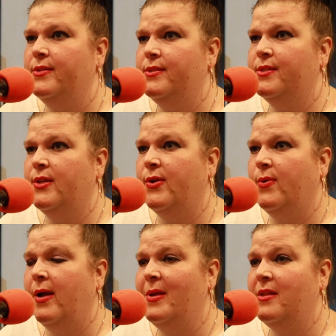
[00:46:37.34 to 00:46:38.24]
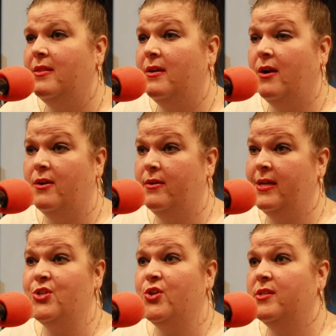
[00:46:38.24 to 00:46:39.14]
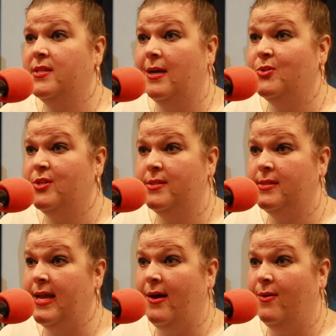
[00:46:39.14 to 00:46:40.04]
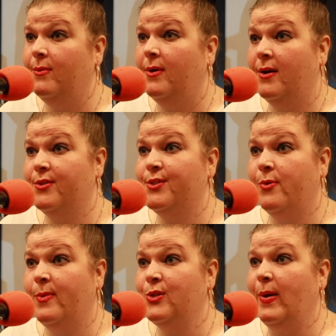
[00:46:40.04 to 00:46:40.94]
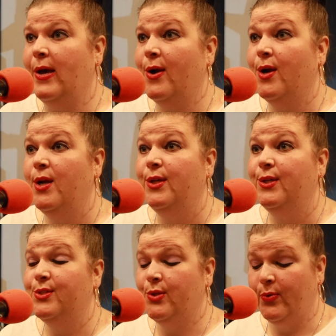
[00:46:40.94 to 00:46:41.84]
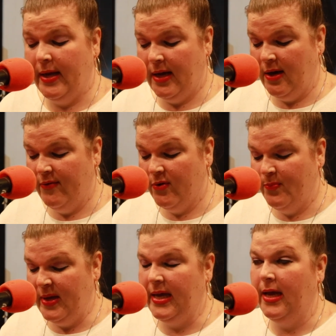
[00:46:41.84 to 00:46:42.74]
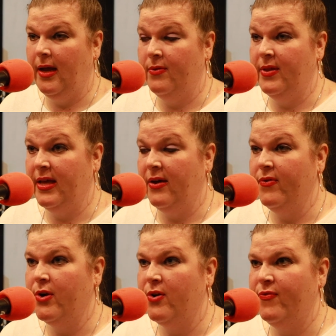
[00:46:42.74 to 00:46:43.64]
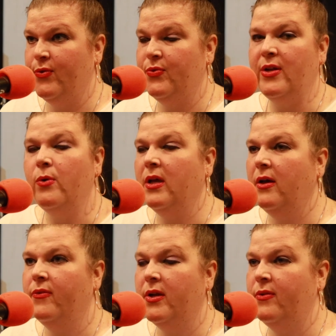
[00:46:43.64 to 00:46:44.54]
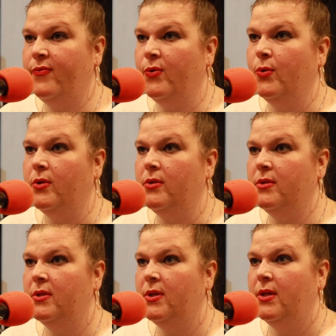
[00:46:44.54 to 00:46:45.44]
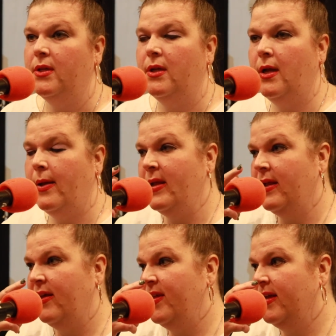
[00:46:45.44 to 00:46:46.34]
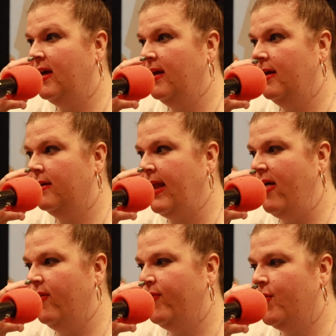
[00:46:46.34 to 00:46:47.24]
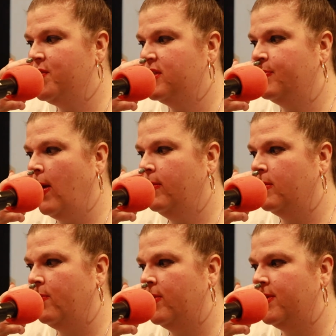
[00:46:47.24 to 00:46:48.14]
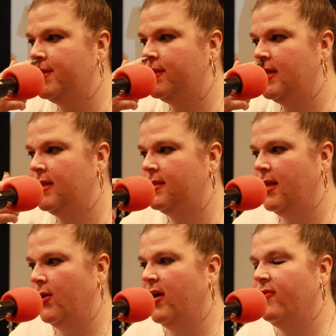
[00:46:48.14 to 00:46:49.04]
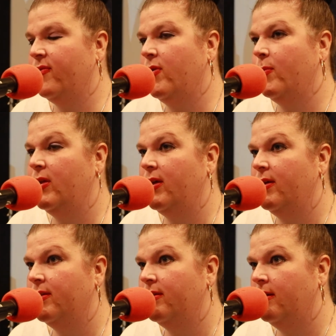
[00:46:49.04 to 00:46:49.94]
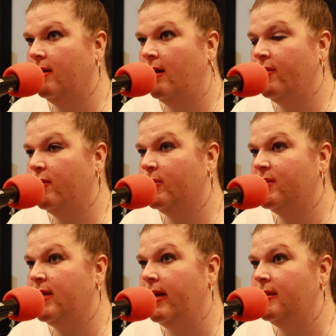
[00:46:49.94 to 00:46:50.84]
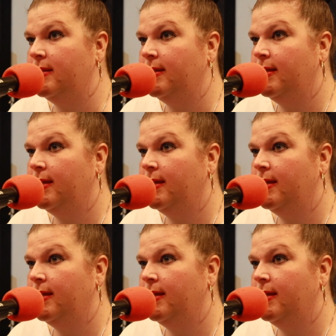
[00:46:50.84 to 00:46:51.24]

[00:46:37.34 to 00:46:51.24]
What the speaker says: So, I mean, our insurance options now are so much better. So they cover they cover your food. They don't cover it in full. I mean, I think California is probably one of the states that'll cover formula 100%.